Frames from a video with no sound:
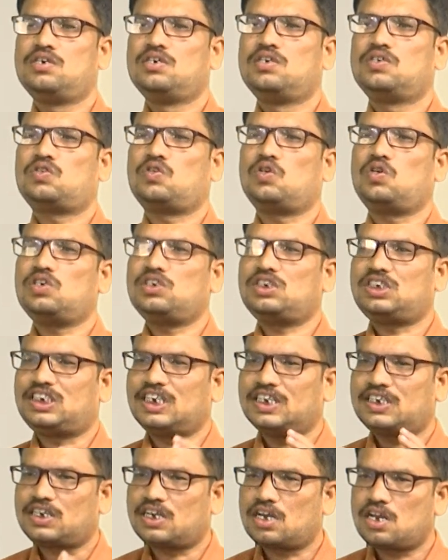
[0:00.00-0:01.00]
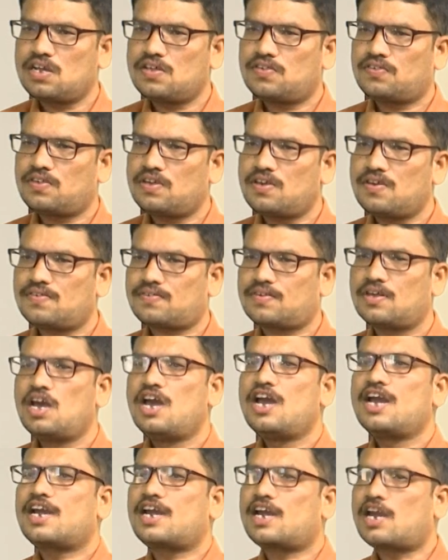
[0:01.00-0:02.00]
So, justice is
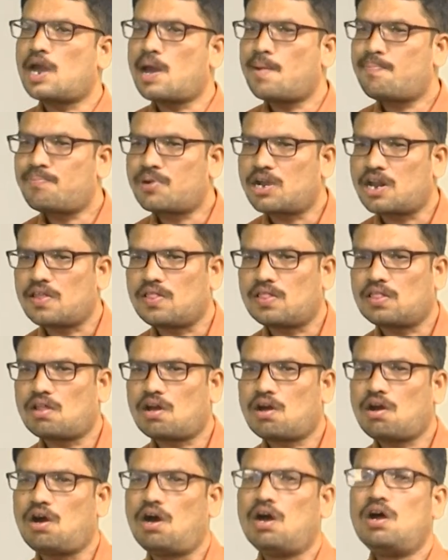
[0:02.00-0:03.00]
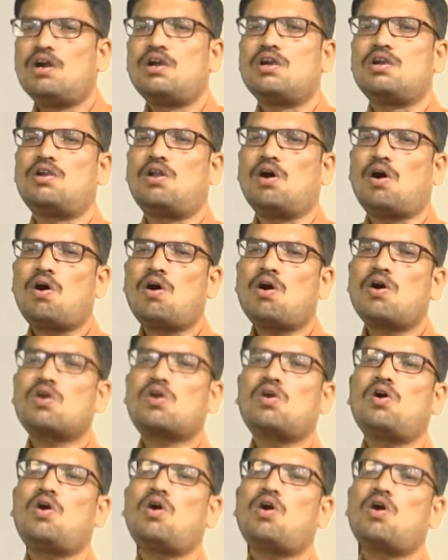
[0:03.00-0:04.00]
kept in the dark
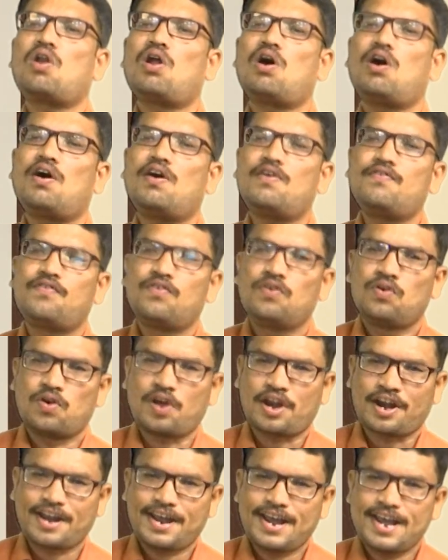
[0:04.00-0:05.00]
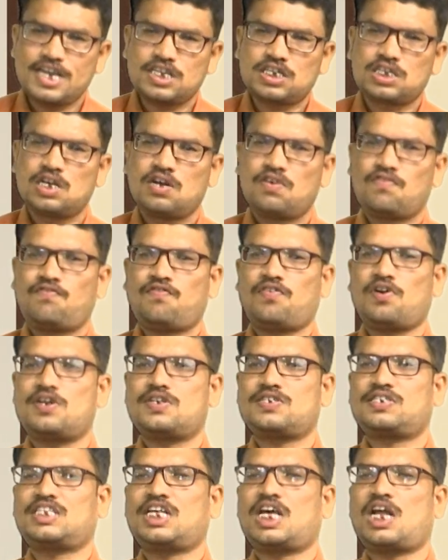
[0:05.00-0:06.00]
hall of race for
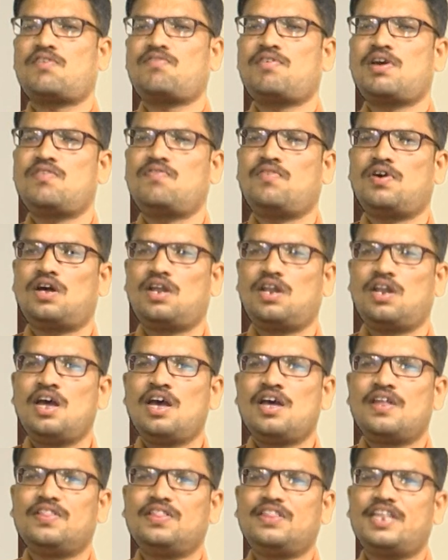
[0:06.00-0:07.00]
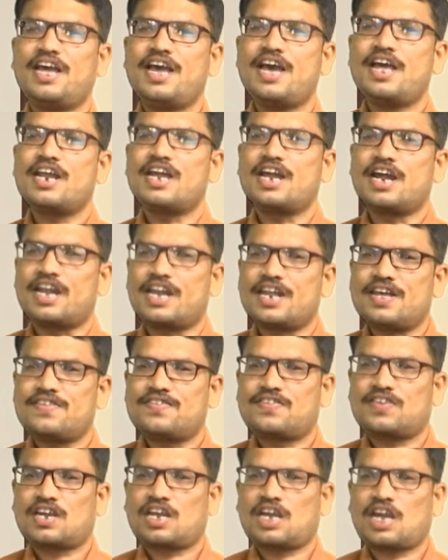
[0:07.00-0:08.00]
survival, there it
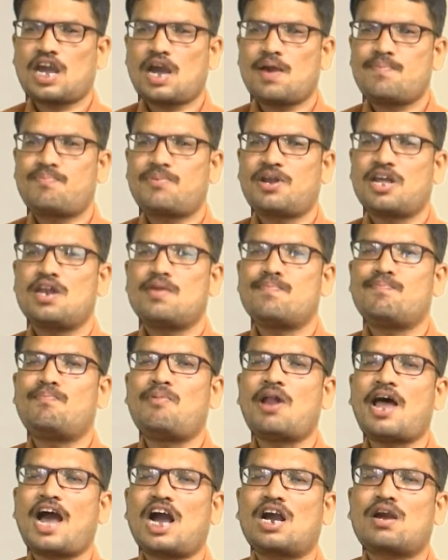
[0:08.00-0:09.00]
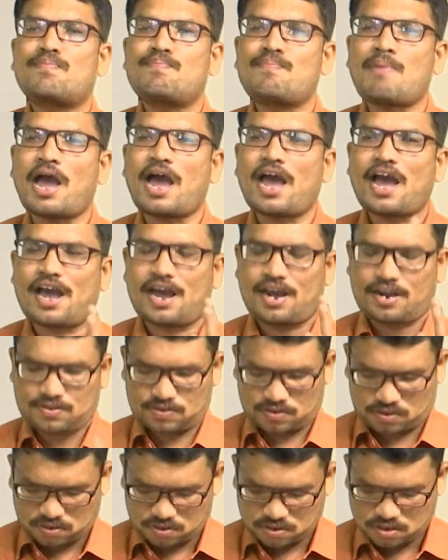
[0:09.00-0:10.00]
is kept in black
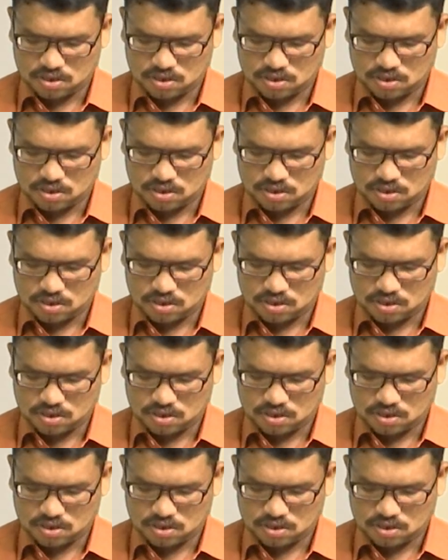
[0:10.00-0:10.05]
packs.